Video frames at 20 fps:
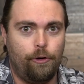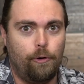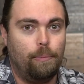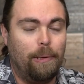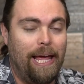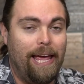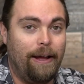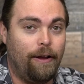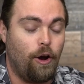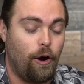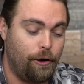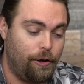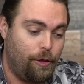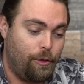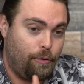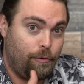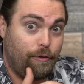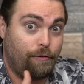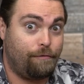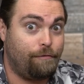You'll play a card
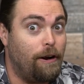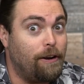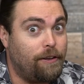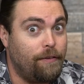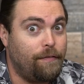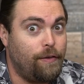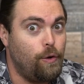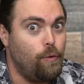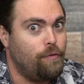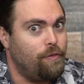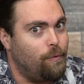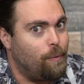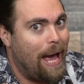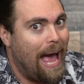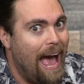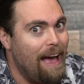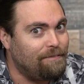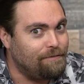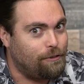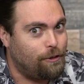either in front of you if you
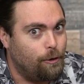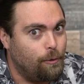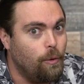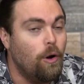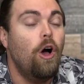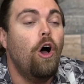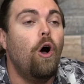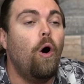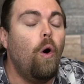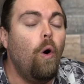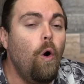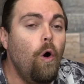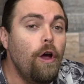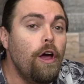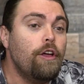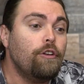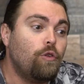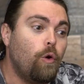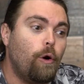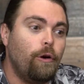have to,
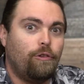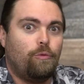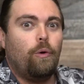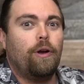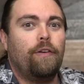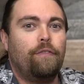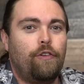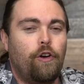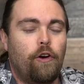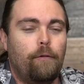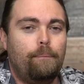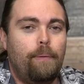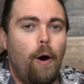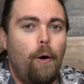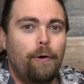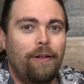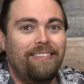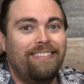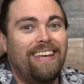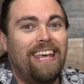or towards one of your
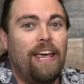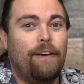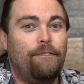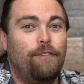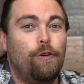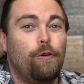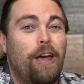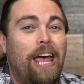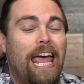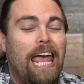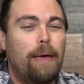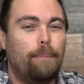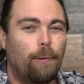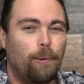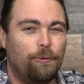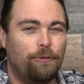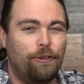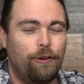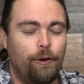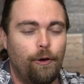opponents if you're
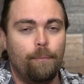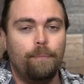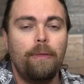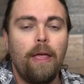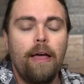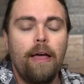able to.